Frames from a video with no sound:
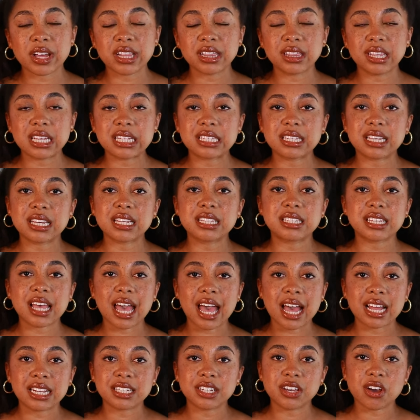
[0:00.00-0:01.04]
and this is
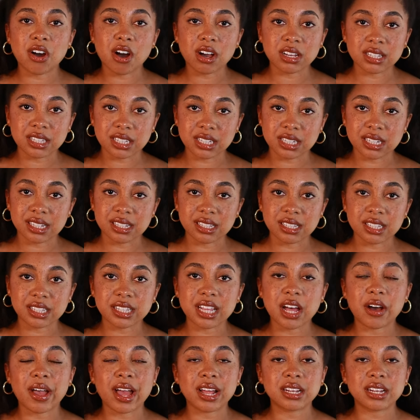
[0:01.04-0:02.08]
antioxidants. Now,